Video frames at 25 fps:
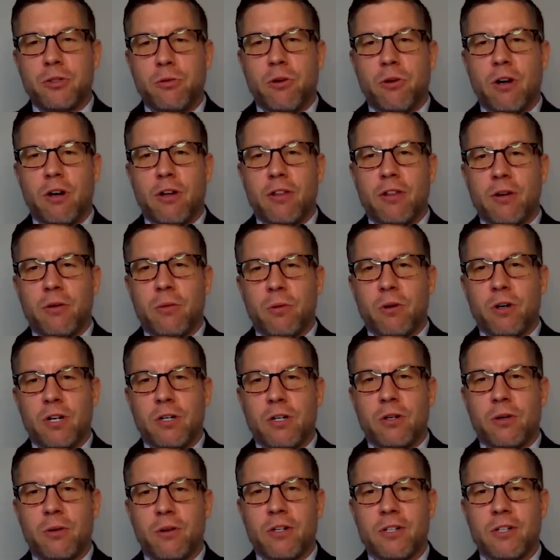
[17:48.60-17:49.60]
You are the
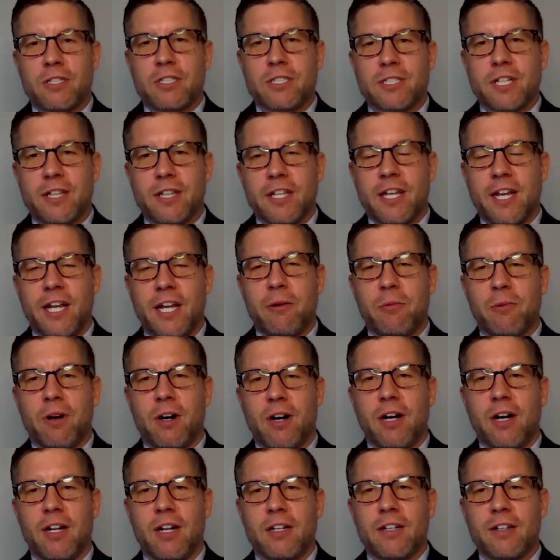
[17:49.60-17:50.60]
workhorse that they
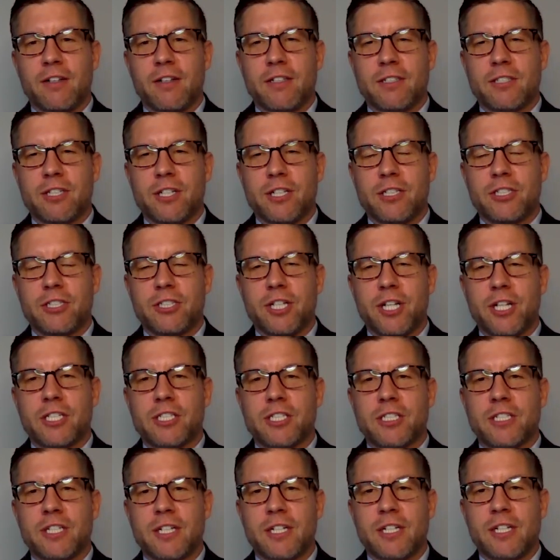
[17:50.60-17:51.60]
want to
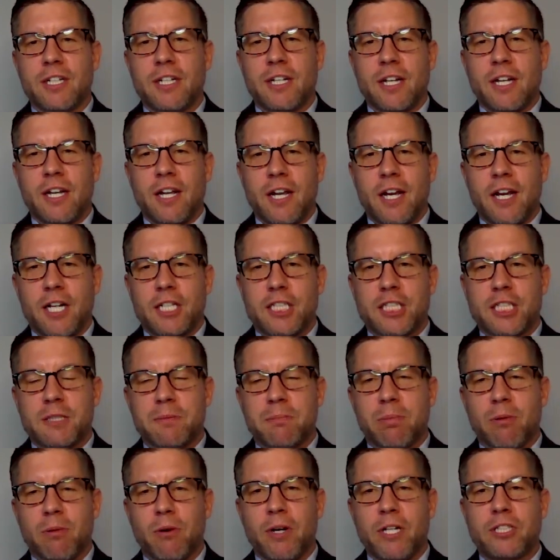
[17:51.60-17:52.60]
just
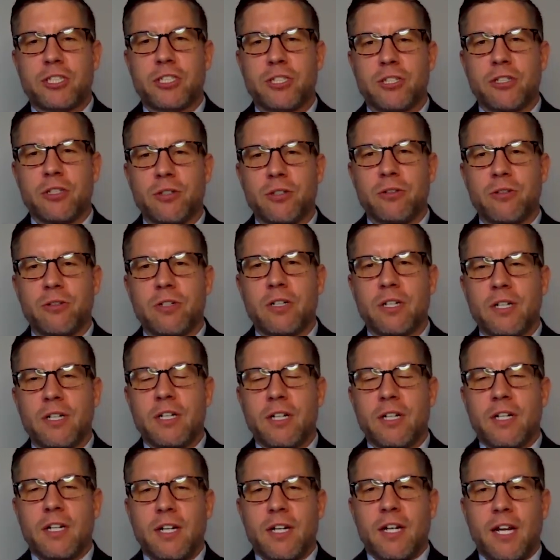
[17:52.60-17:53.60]
exploit you
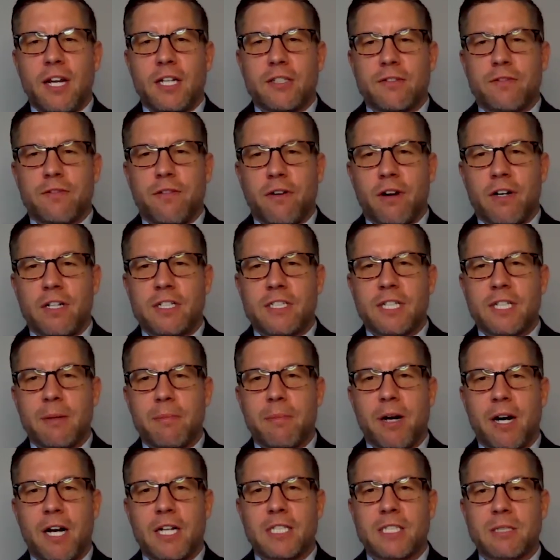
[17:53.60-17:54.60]
as far as they
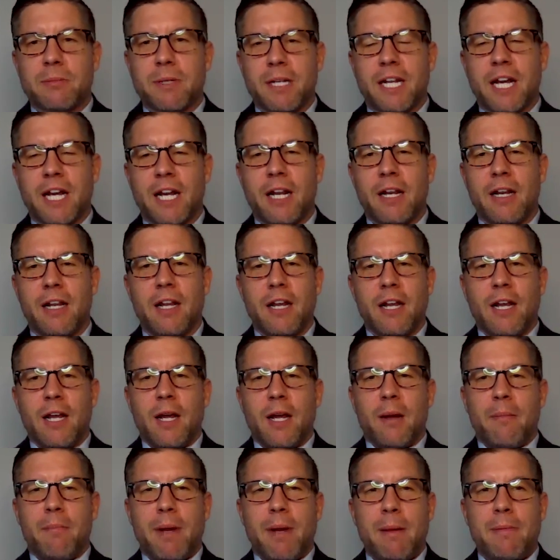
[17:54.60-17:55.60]
possibly can. And
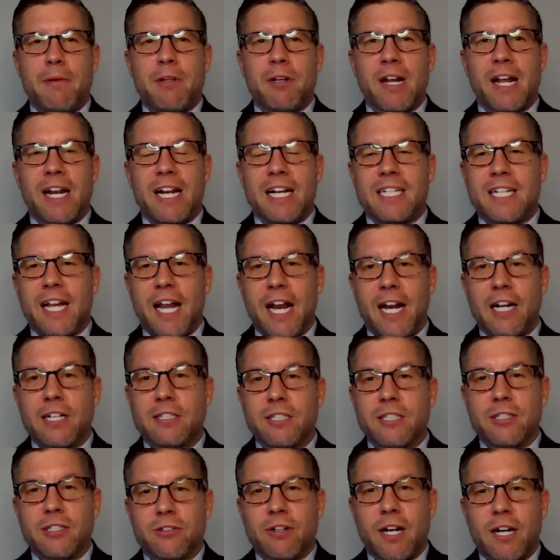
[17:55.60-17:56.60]
maybe they're not
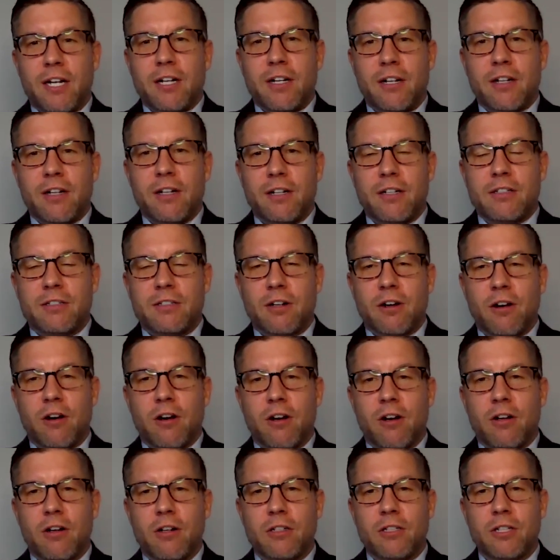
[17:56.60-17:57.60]
intentionally trying to
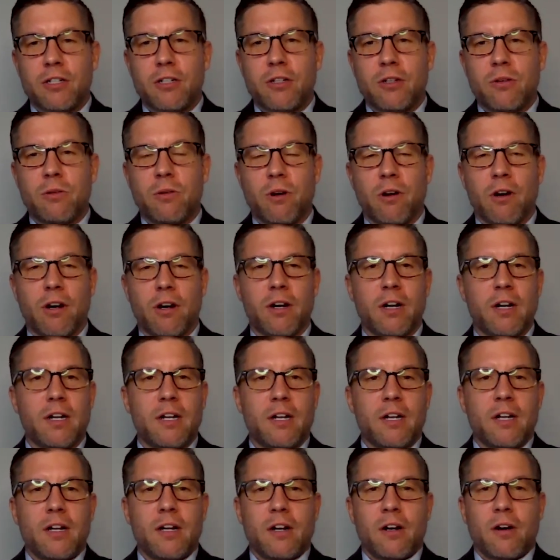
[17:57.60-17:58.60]
hurt you
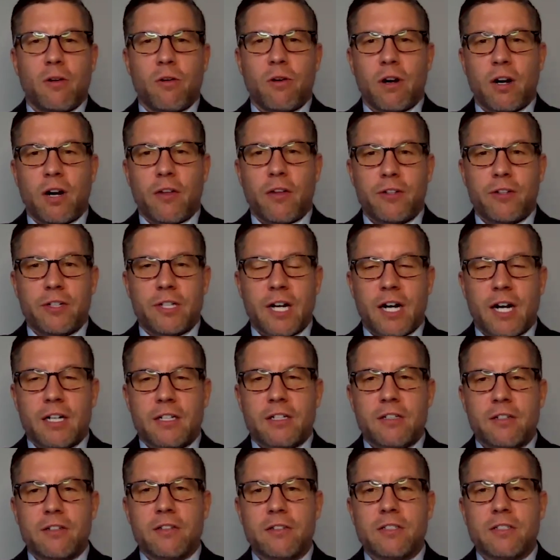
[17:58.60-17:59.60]
or other
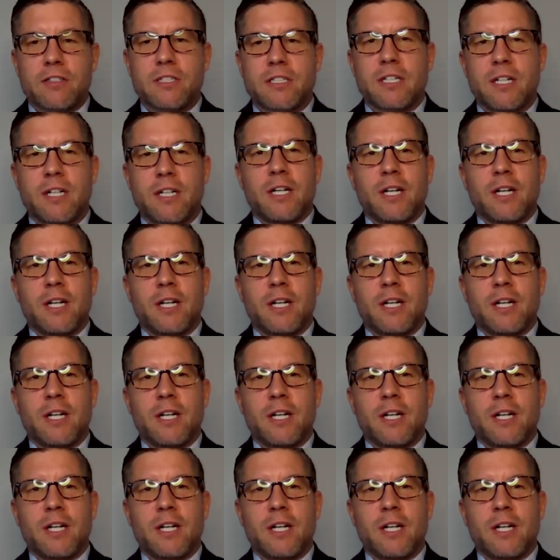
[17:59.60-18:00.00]
doctors,